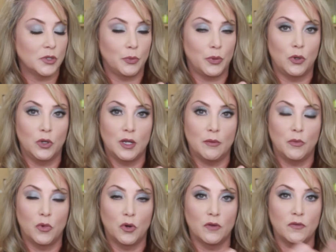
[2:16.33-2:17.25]
to pull up
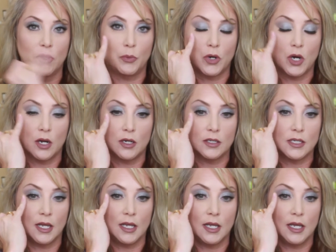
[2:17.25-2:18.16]
more of the
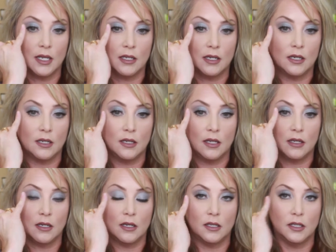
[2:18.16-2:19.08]
product and get
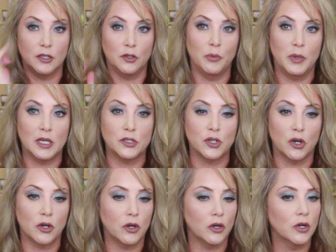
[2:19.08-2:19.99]
the a little bit
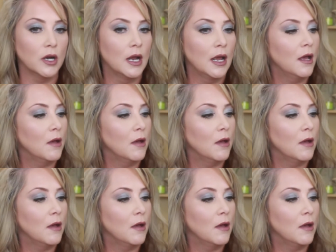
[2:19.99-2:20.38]
darker,